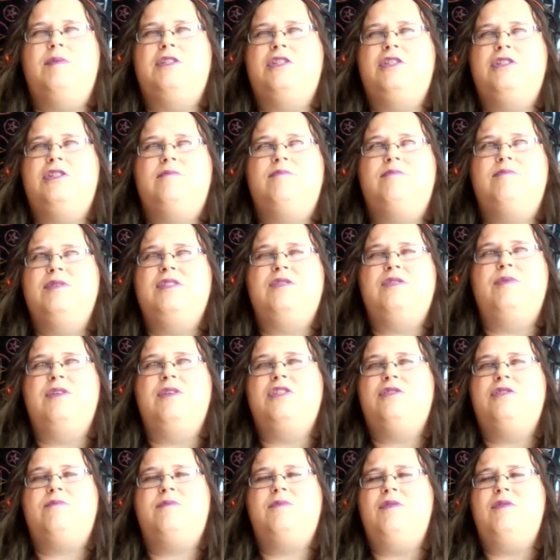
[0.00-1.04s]
which is
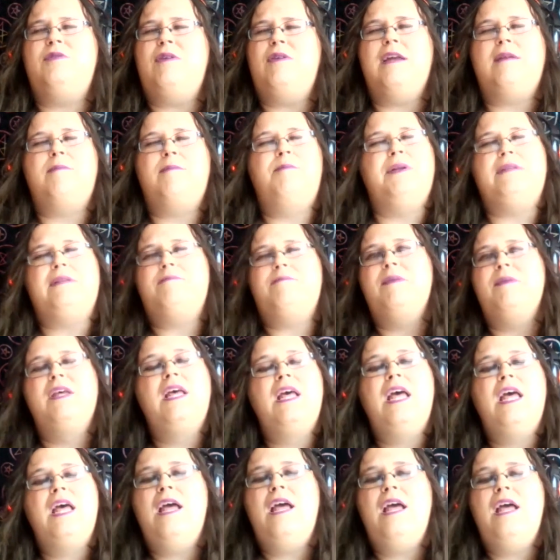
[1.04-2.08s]
which, correct, but
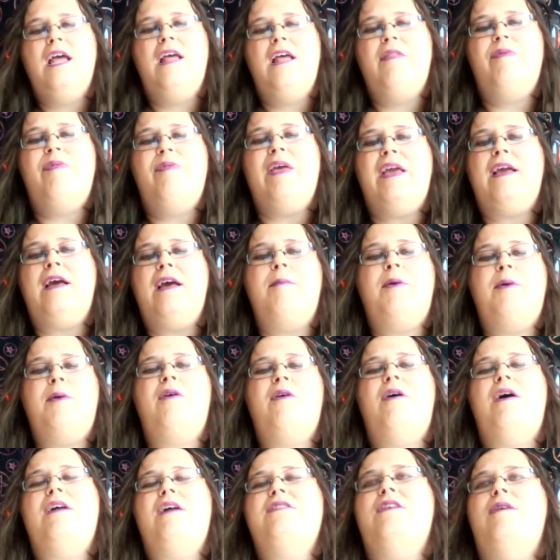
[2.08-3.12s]
they come
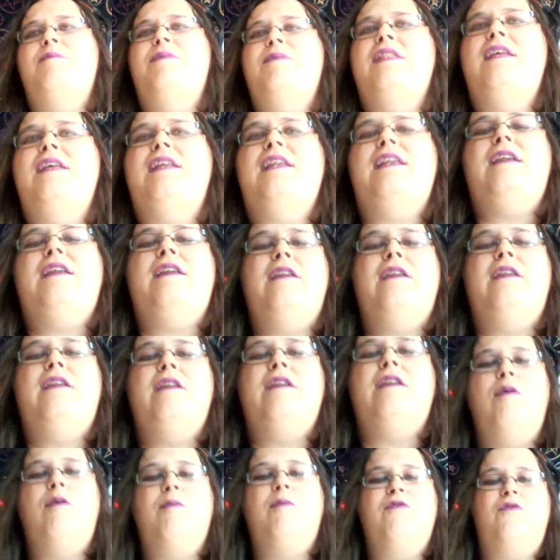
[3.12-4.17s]
across something they didn't know
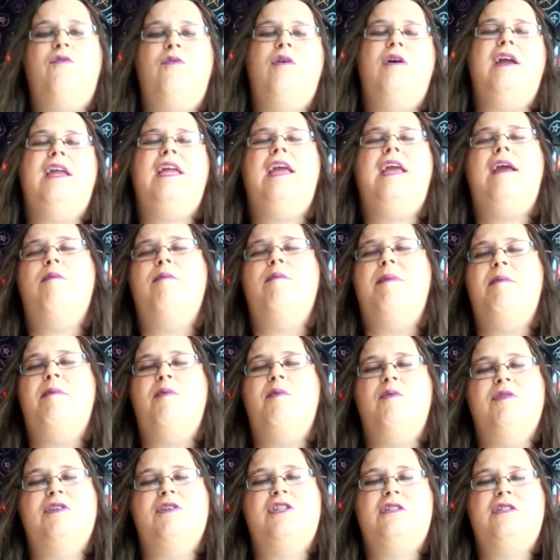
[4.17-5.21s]
before. I can't remember
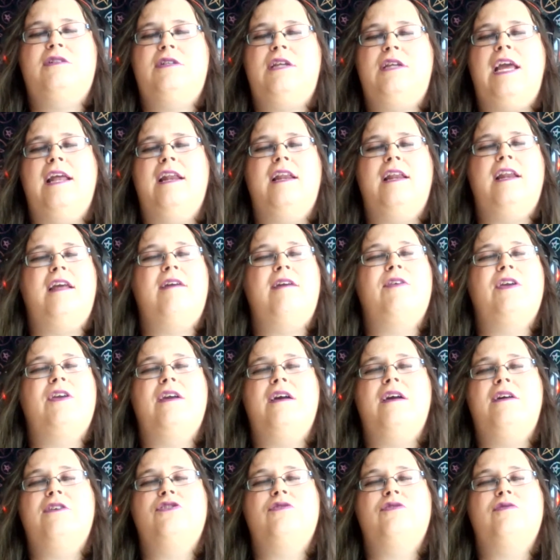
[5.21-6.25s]
which Scandinavian
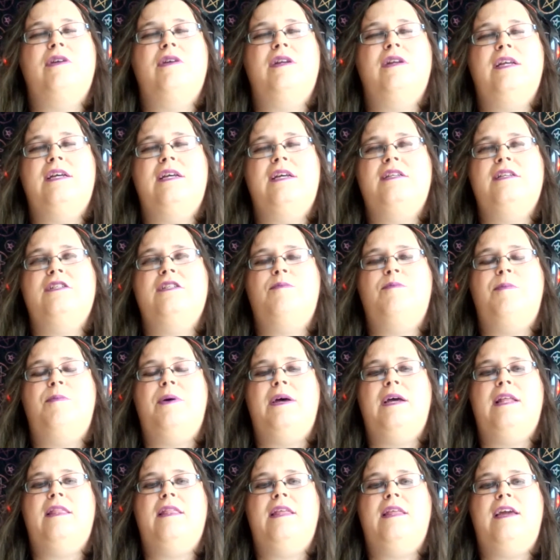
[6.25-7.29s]
country it is,
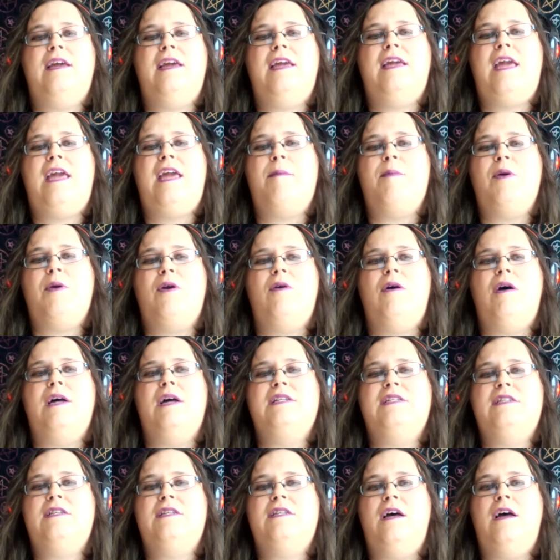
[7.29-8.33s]
but they came
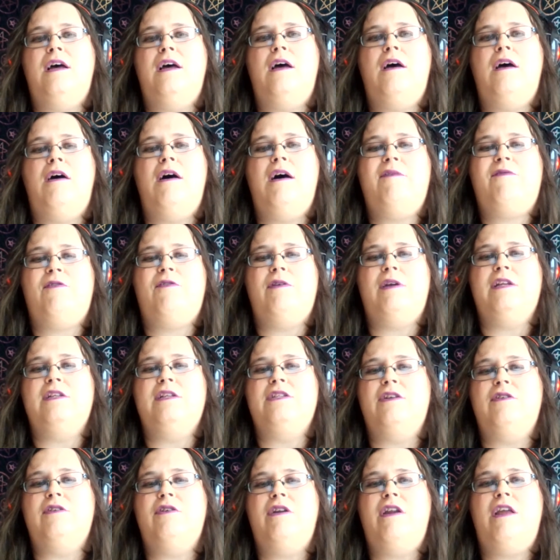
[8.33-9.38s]
across uh,
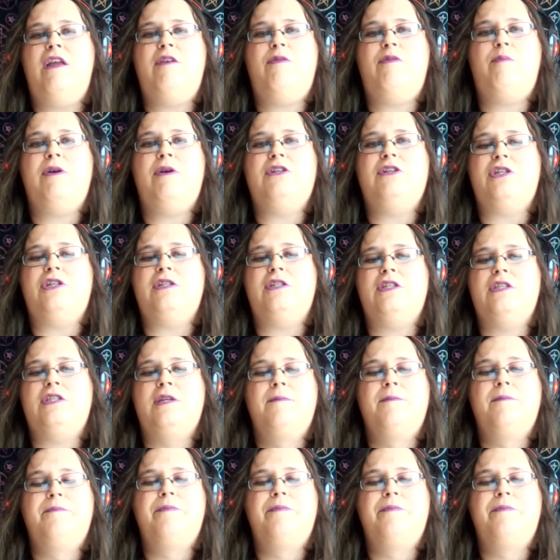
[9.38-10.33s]
offerings underneath bridges,